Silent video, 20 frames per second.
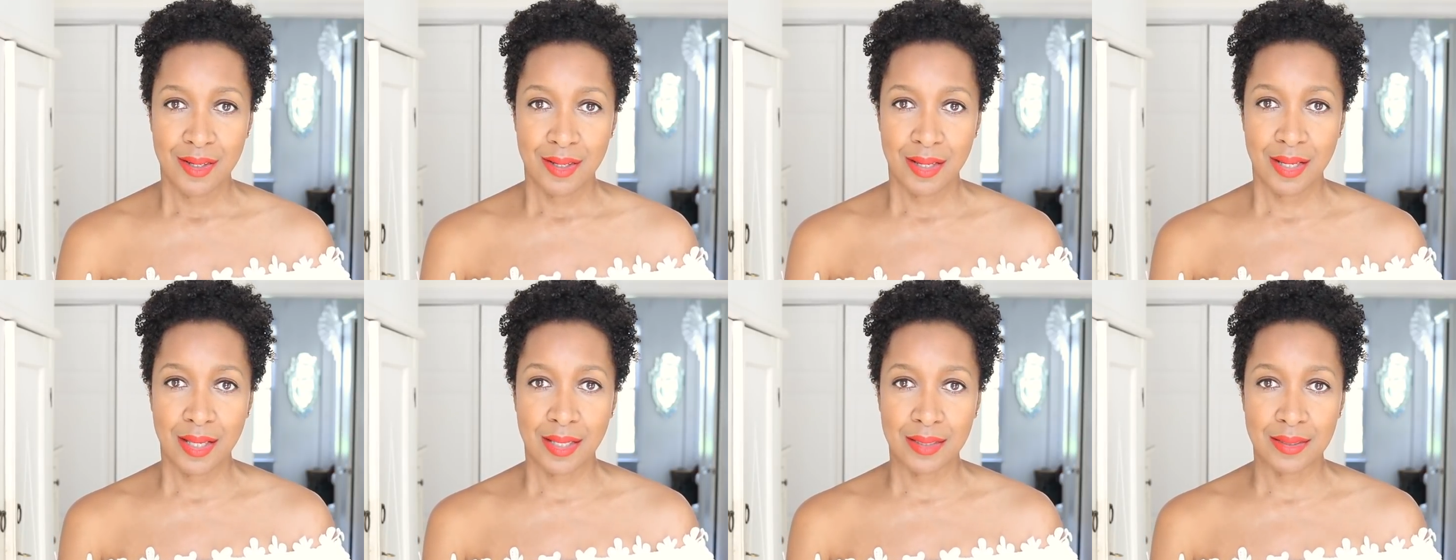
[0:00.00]

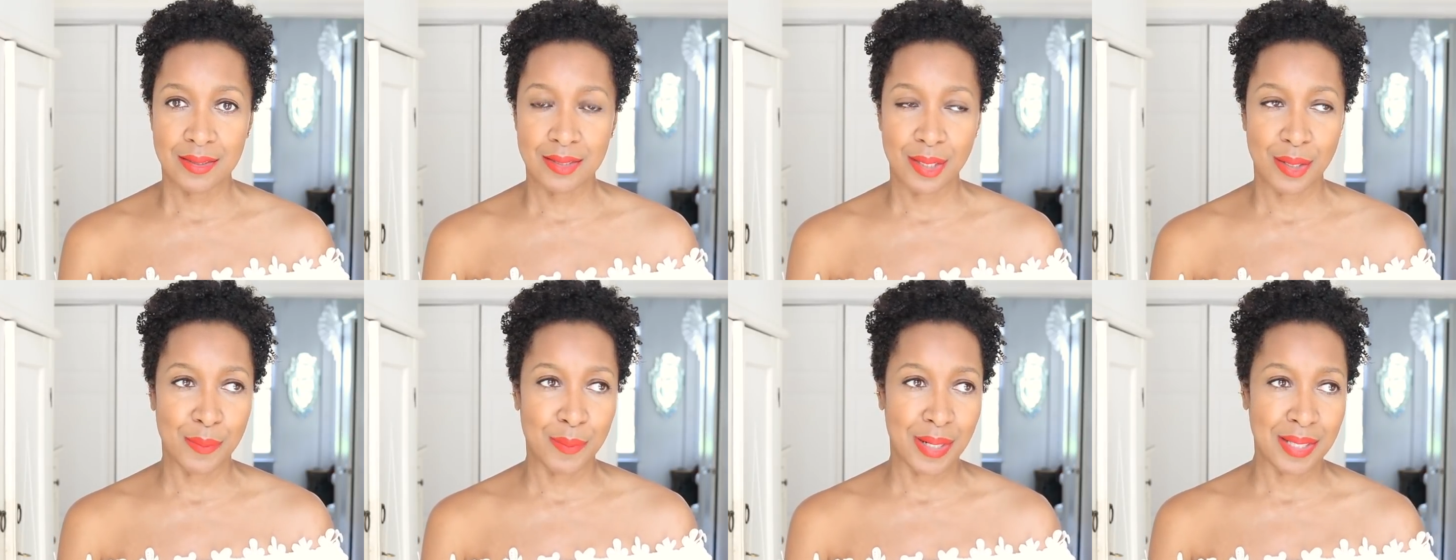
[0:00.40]
And
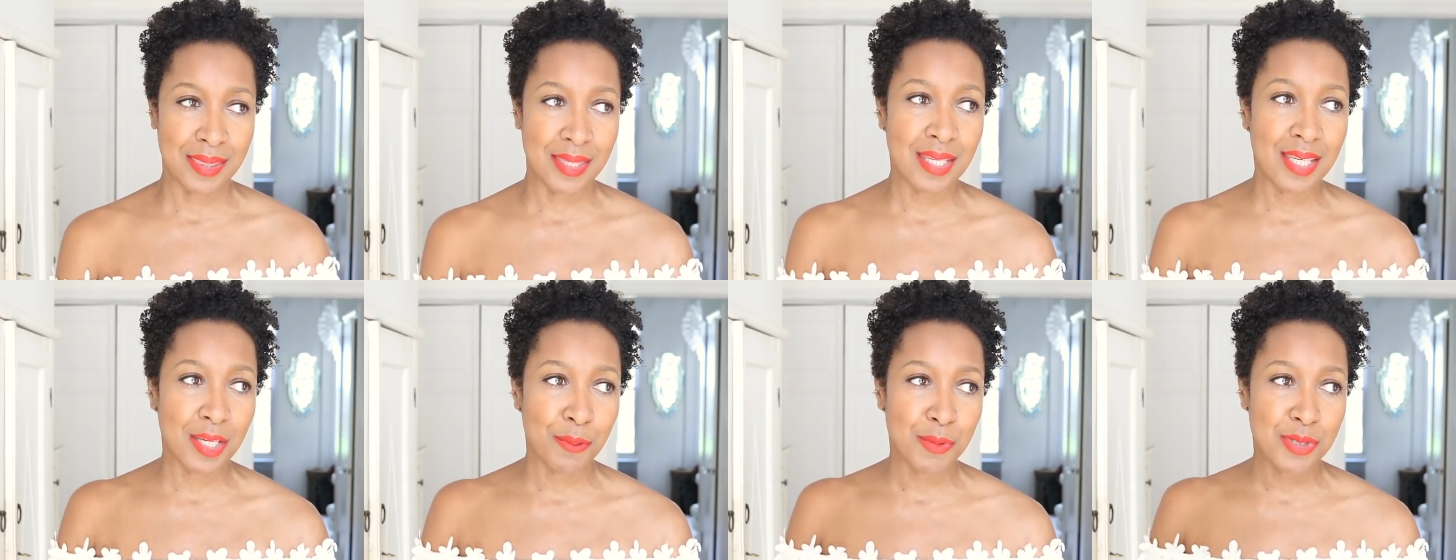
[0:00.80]
um, I
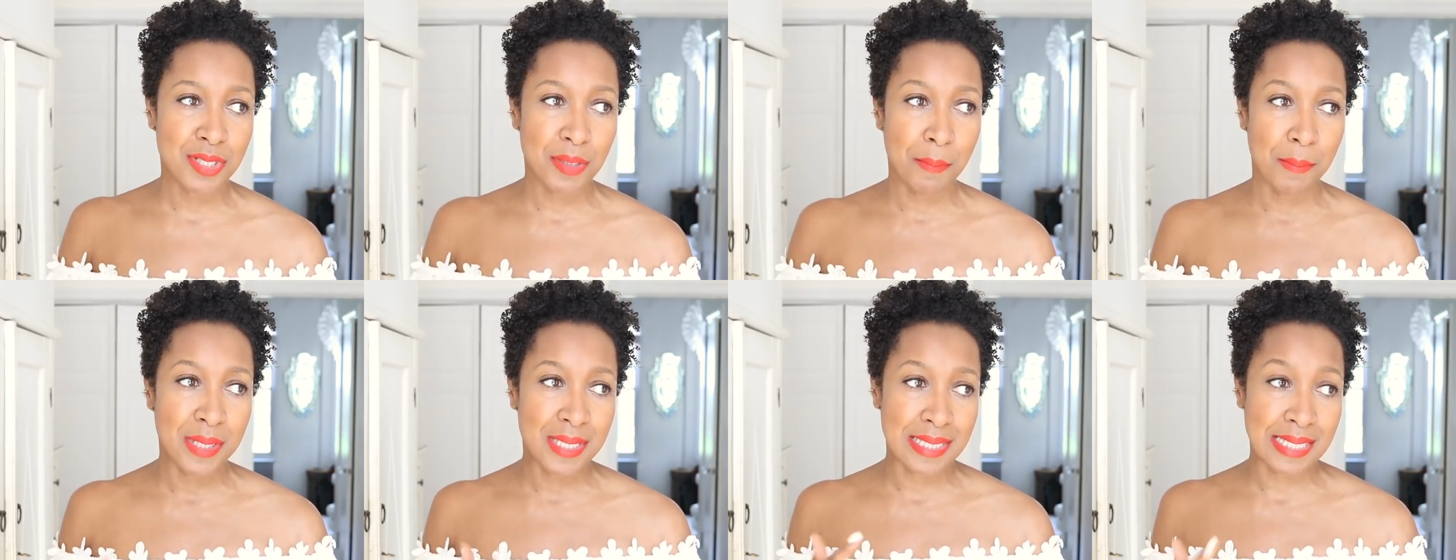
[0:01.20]
think it was
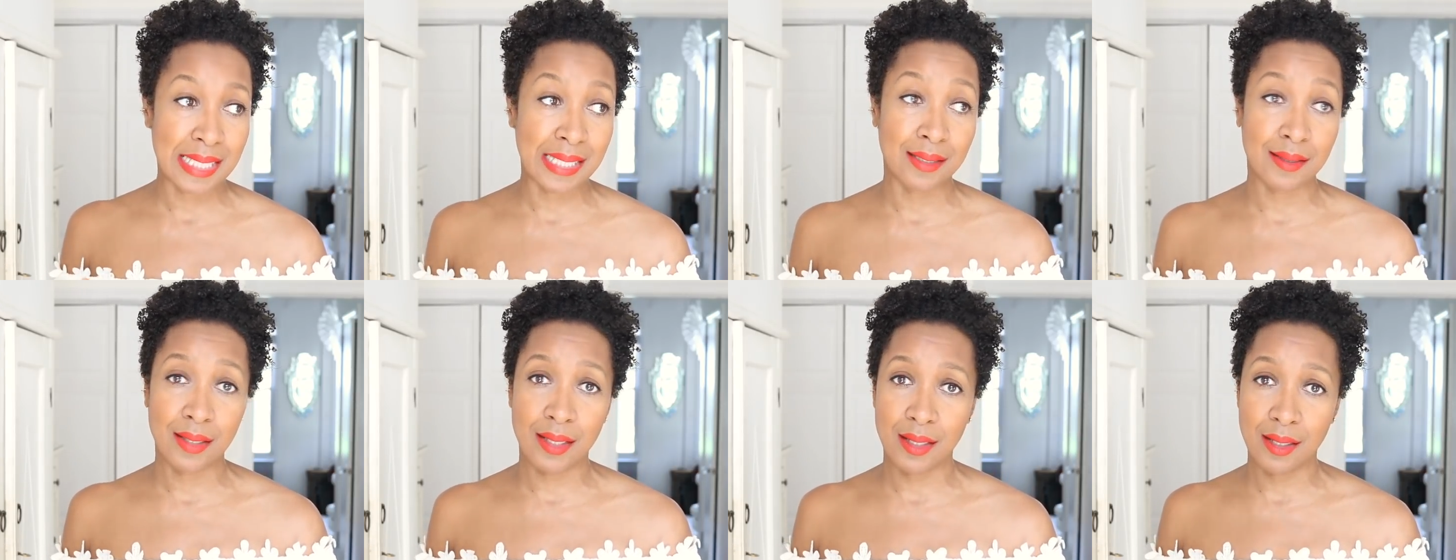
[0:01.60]
a
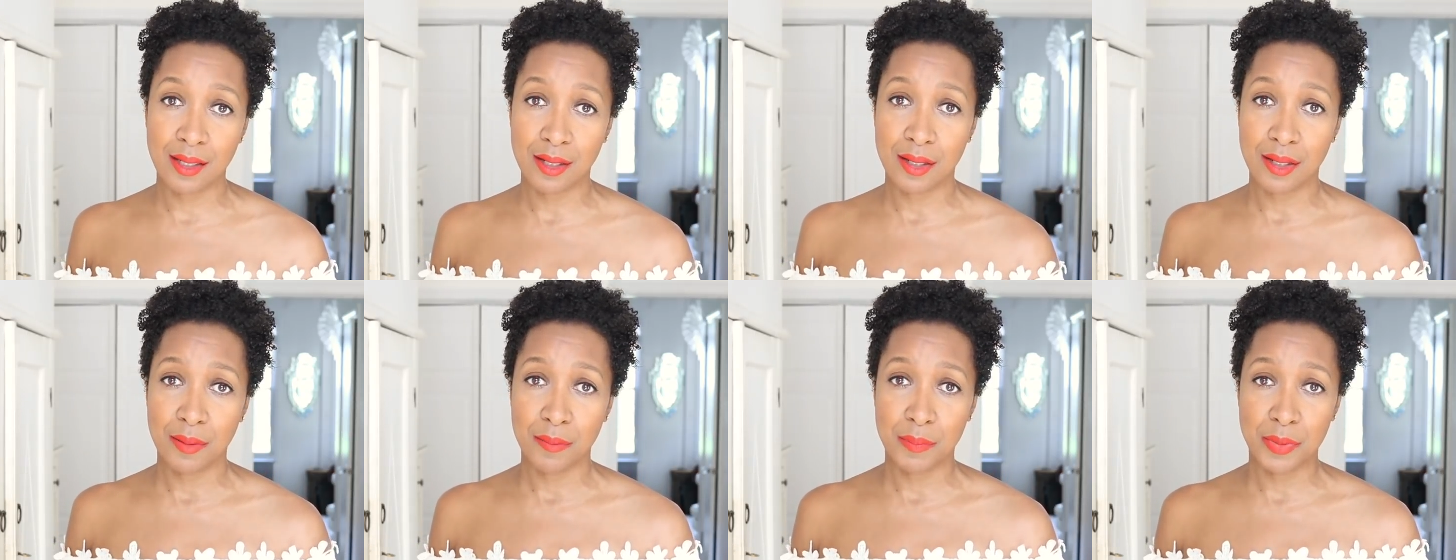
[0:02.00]
missing link
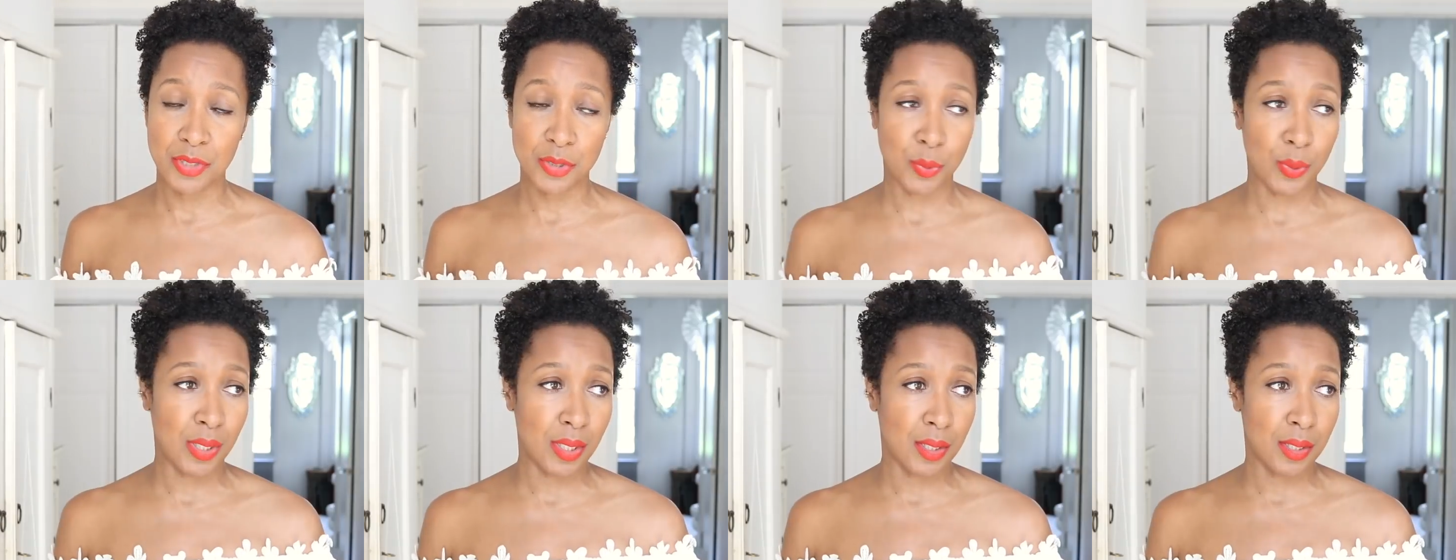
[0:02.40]

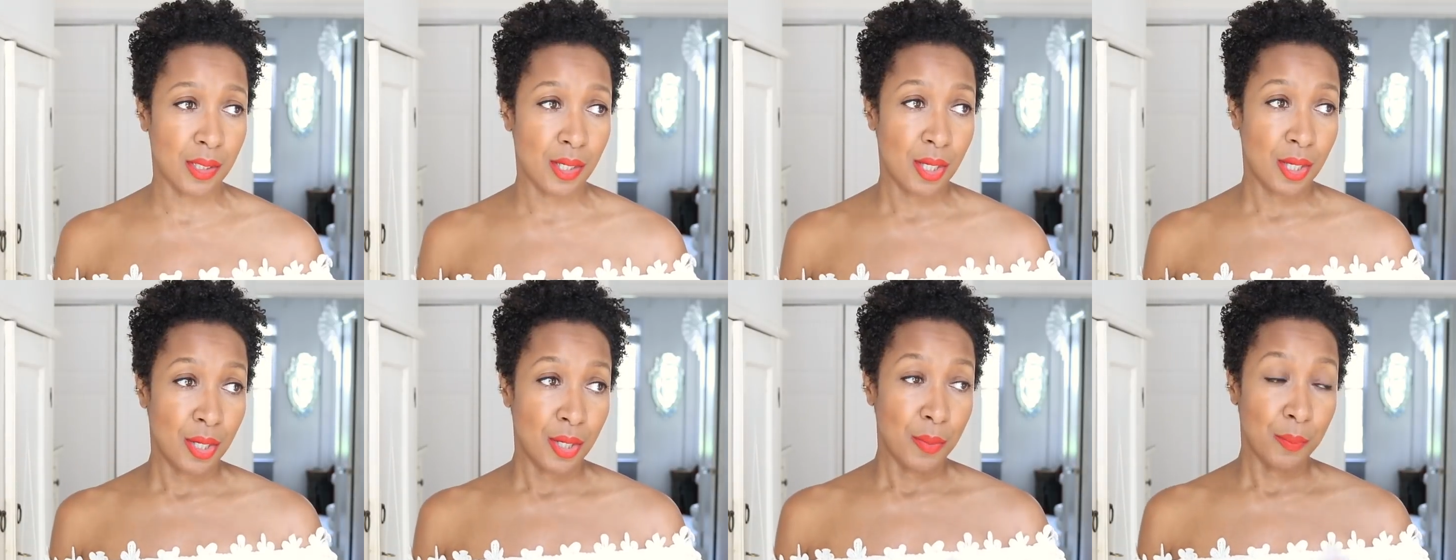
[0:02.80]
between
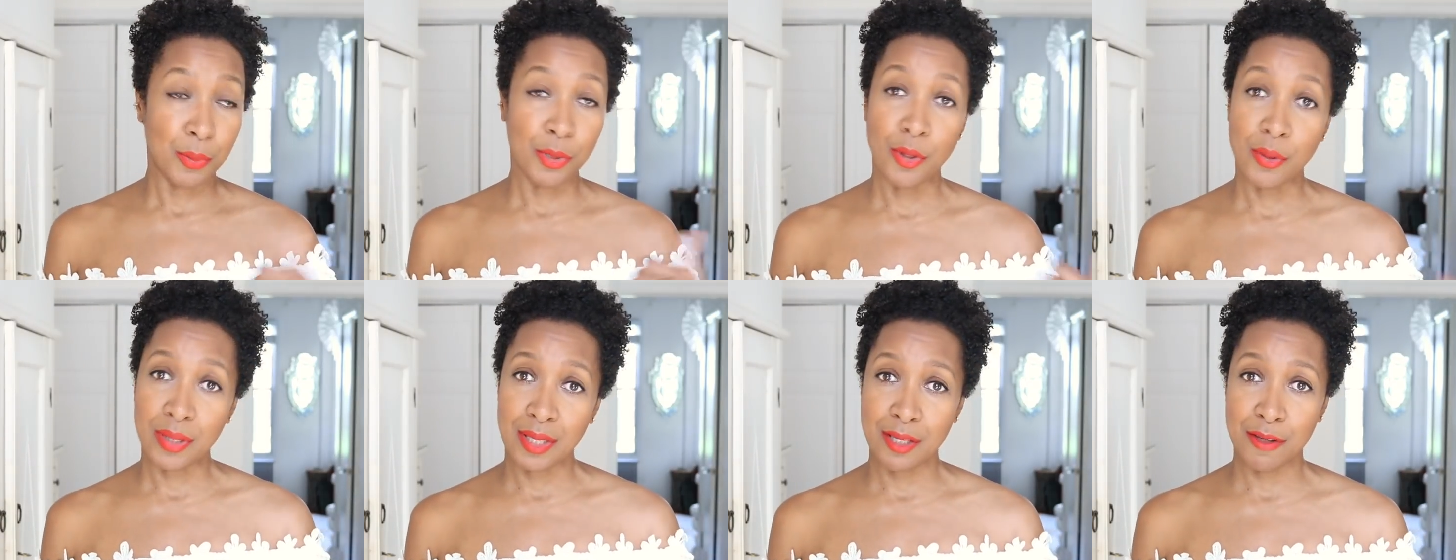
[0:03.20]

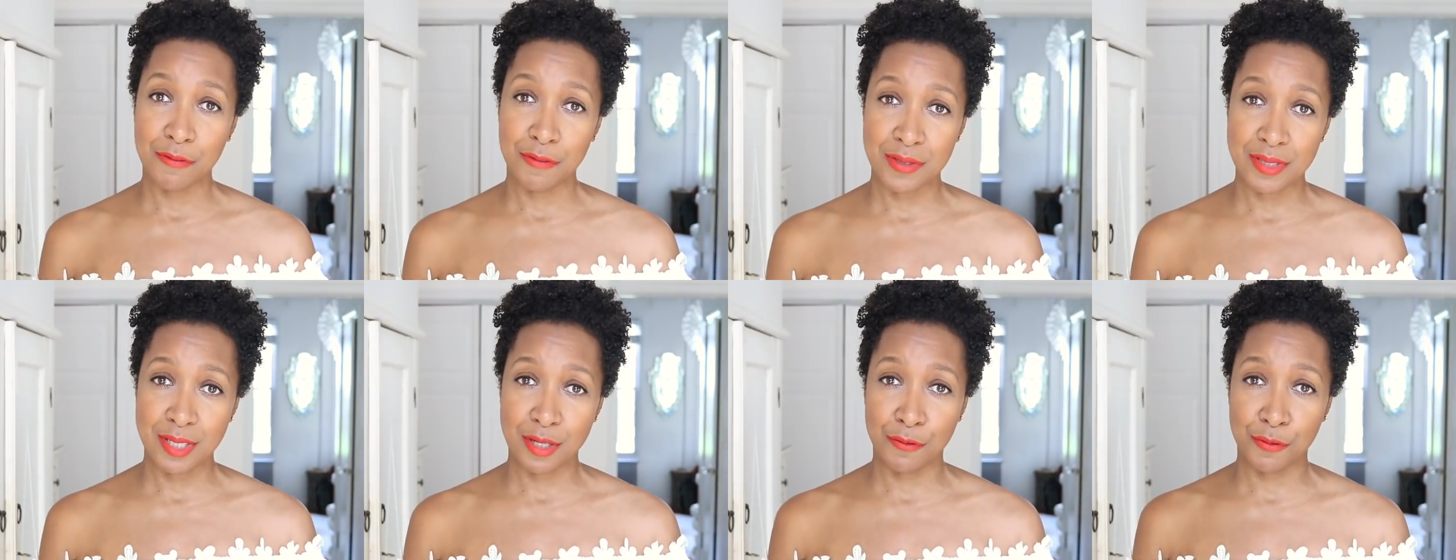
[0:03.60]
blogging
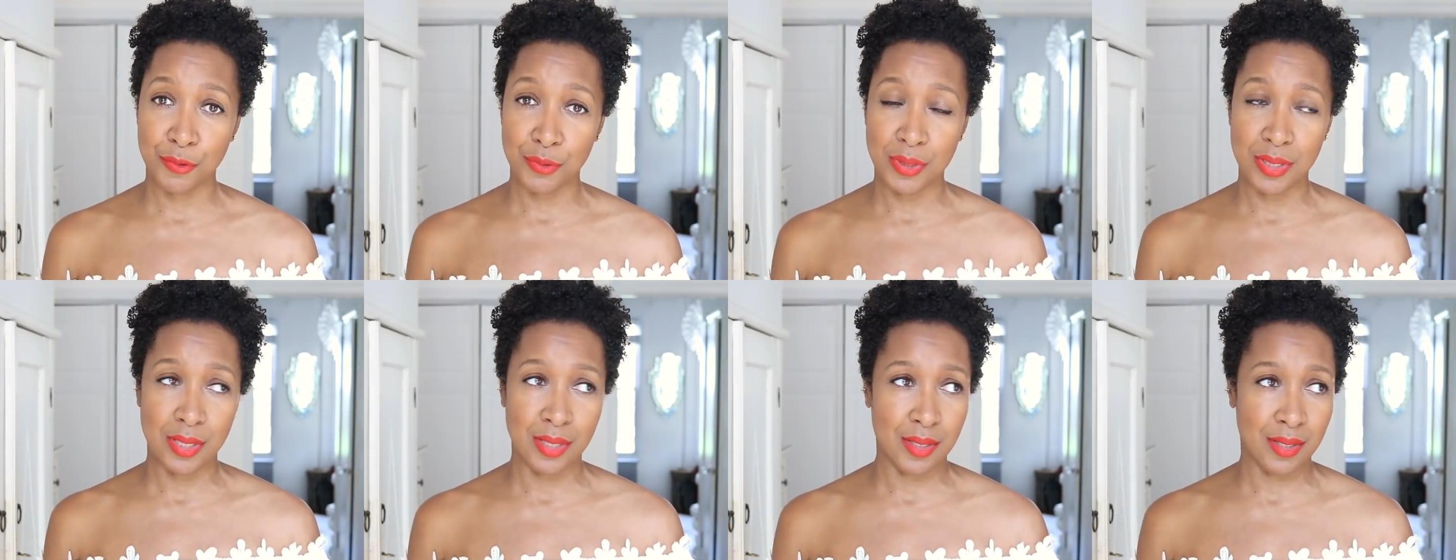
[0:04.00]
for several
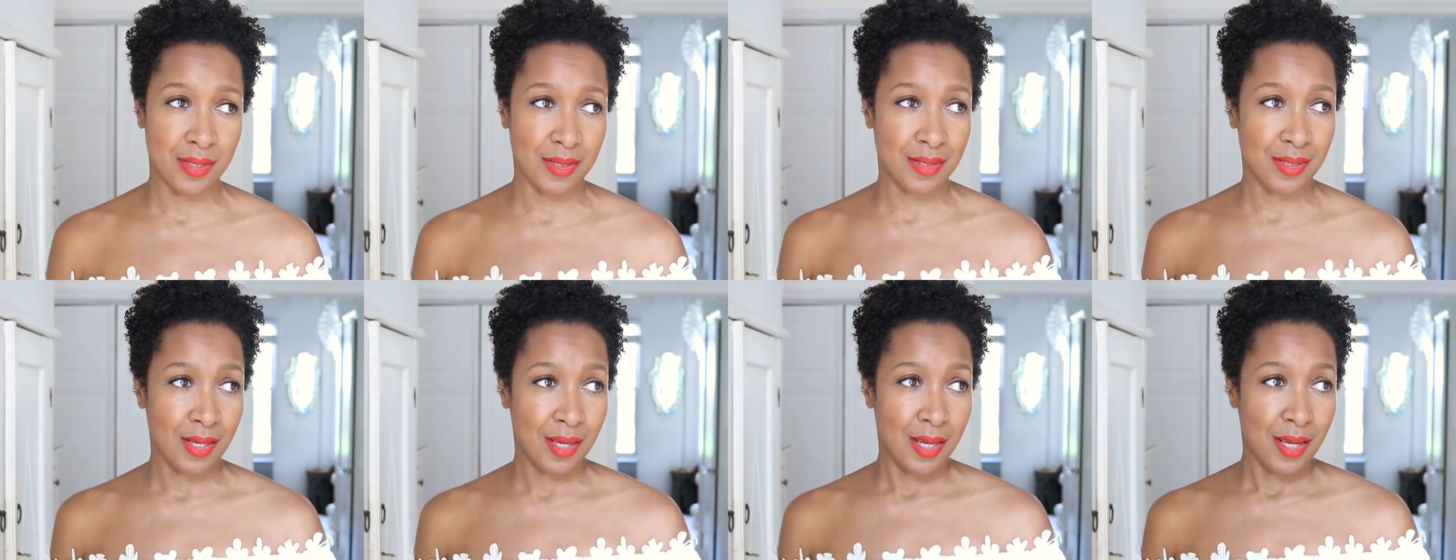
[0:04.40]

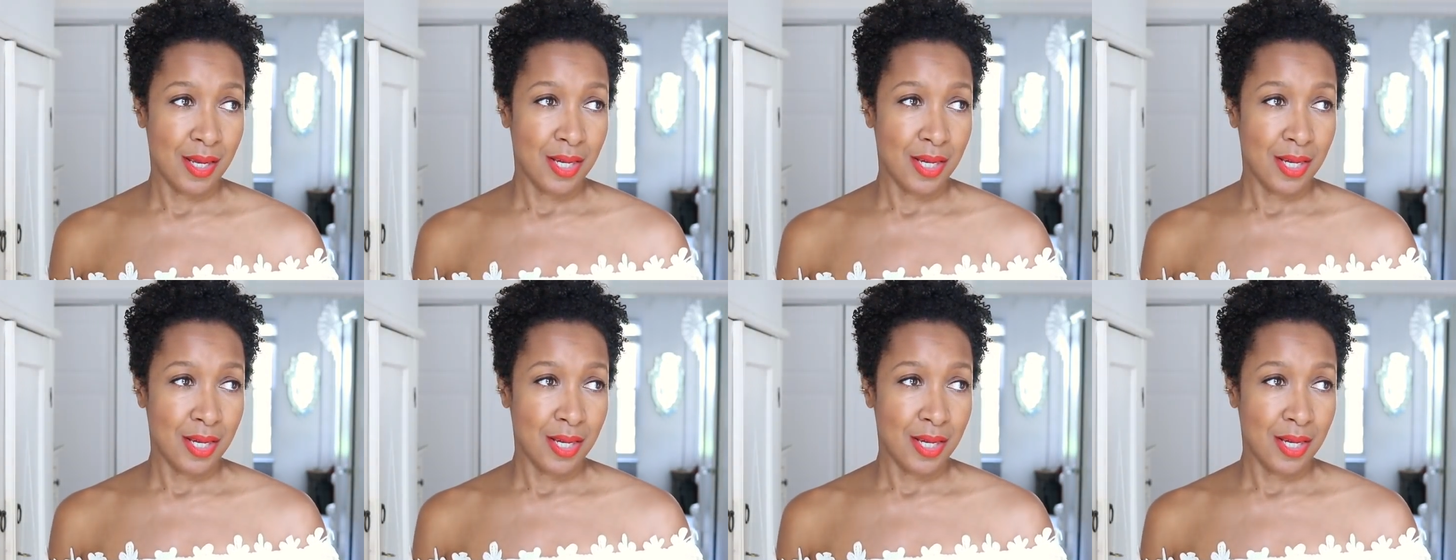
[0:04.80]
years